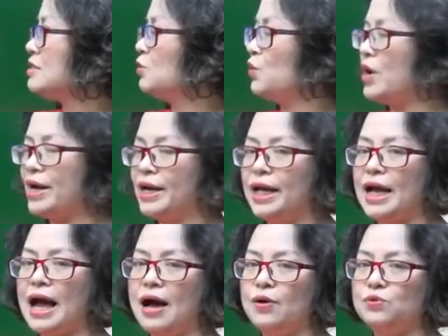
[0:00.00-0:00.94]
running
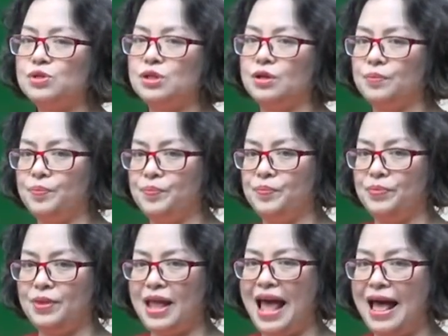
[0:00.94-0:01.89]
out of
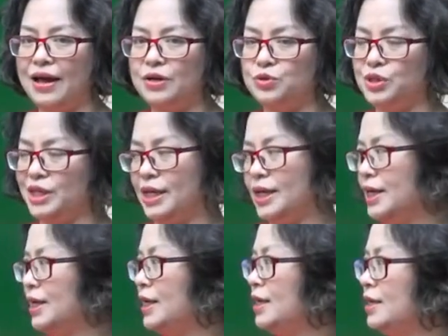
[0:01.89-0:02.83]
energy.
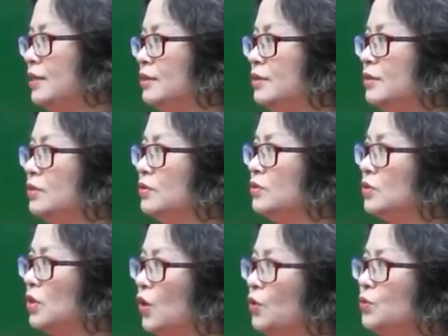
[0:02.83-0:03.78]

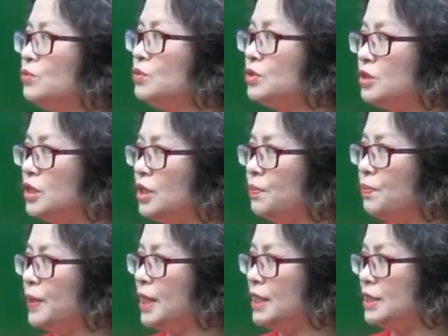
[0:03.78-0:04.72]
So,
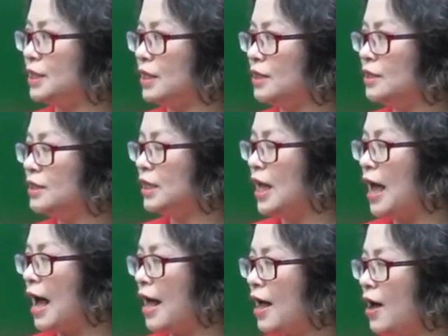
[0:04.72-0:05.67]
depletion,
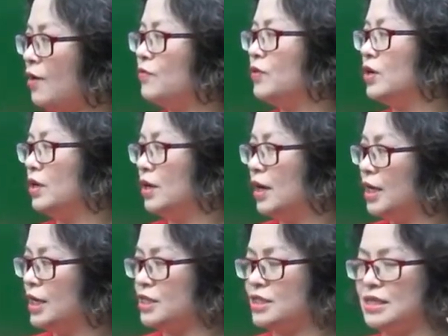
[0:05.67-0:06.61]
I have
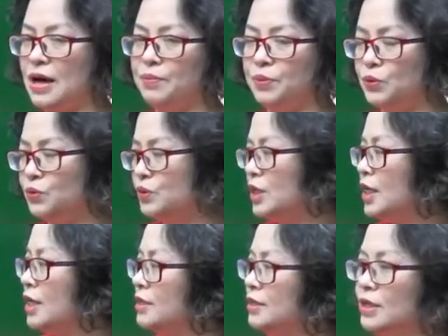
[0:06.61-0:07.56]
an example.
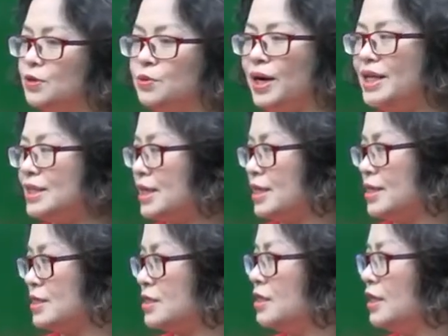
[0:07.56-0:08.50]
The
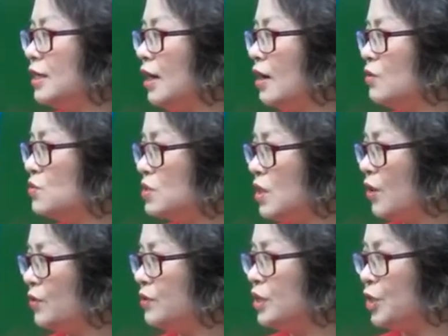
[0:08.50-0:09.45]
greatest
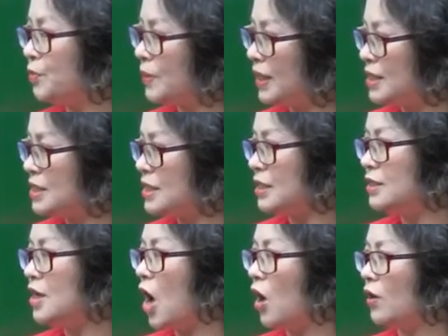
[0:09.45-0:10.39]
ozone
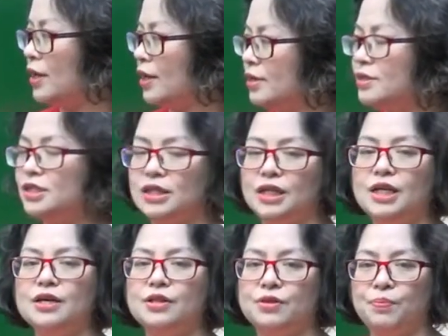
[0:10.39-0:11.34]
depletion occurred
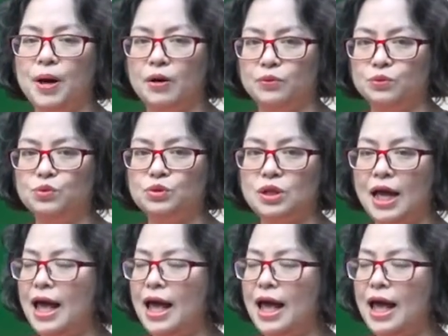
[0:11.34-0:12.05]
near the poles,